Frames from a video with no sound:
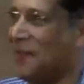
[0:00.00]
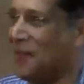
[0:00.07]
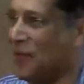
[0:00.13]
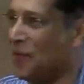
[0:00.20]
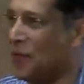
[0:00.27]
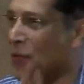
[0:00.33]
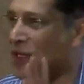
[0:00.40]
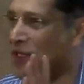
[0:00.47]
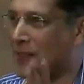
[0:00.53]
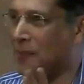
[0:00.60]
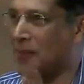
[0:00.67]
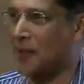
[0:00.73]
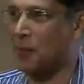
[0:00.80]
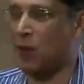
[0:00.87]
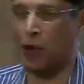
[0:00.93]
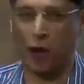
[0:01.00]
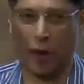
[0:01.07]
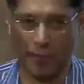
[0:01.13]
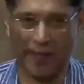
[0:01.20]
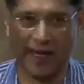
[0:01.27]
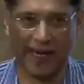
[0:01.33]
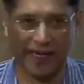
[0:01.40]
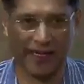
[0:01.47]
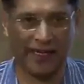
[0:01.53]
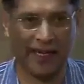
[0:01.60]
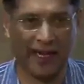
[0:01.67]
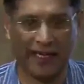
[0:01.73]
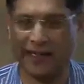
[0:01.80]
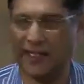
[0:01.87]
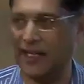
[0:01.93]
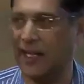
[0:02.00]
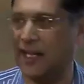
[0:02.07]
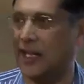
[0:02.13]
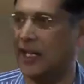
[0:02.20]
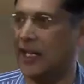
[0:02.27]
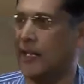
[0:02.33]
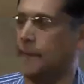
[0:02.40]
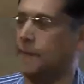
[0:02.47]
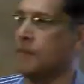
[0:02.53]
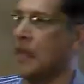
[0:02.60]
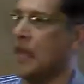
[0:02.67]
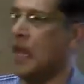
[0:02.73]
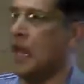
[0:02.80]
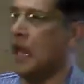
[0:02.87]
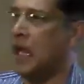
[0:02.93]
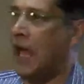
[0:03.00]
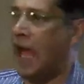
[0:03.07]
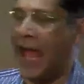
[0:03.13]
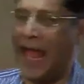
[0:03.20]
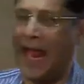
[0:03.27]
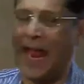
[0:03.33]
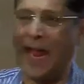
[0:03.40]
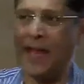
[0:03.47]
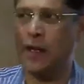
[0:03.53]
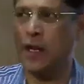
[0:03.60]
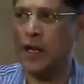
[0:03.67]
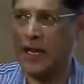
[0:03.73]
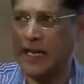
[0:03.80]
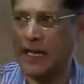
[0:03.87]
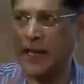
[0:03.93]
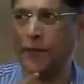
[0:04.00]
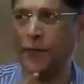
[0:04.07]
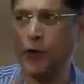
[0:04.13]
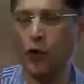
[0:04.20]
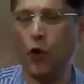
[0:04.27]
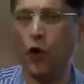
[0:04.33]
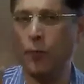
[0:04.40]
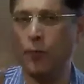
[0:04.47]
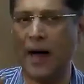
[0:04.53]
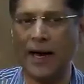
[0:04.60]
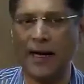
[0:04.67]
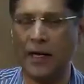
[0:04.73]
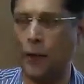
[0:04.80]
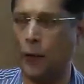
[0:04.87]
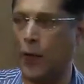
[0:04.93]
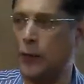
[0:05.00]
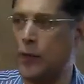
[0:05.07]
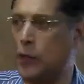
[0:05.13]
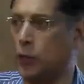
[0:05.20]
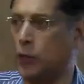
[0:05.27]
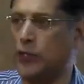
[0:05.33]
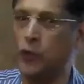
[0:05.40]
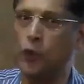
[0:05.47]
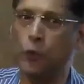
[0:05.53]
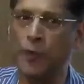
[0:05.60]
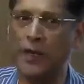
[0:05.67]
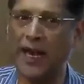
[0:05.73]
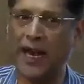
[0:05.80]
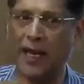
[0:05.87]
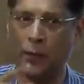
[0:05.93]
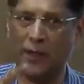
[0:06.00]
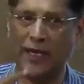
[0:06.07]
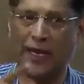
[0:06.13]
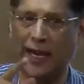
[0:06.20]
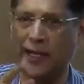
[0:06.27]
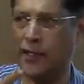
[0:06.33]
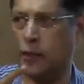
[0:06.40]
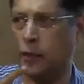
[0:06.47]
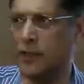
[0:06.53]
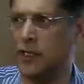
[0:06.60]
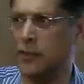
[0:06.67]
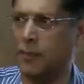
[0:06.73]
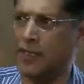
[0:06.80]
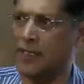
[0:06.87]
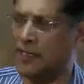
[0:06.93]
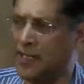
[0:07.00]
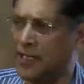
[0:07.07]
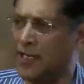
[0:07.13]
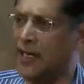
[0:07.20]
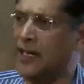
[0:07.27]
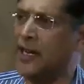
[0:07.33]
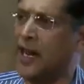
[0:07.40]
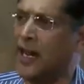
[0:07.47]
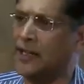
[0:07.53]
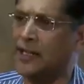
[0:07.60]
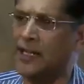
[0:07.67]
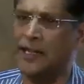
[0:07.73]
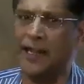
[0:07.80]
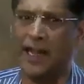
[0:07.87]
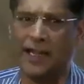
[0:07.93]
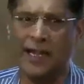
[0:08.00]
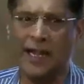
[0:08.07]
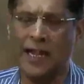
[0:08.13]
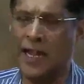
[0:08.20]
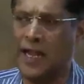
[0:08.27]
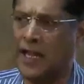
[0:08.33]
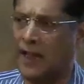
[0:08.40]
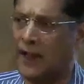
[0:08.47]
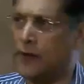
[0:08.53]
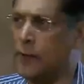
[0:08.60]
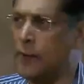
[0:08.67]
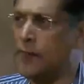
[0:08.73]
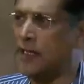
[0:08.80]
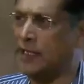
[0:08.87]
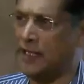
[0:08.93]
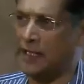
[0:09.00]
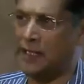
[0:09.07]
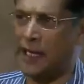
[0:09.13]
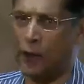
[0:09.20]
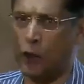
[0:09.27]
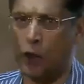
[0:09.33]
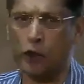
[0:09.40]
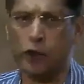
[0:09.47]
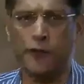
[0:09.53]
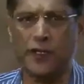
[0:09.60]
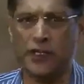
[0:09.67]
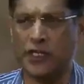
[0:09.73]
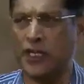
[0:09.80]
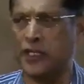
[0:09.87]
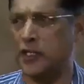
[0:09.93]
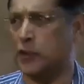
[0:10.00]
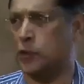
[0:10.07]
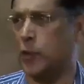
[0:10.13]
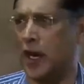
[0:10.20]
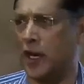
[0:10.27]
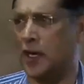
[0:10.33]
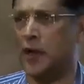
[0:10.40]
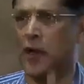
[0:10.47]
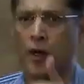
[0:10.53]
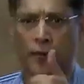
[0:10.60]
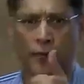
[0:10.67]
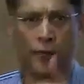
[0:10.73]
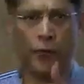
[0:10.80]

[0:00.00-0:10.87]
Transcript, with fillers: uh, food is a bit more complicated, I think. Um, I, and if you don't mind, when we do the UBI, we'll get into this. But certainly, I think that remember there are lots of distinctions. One,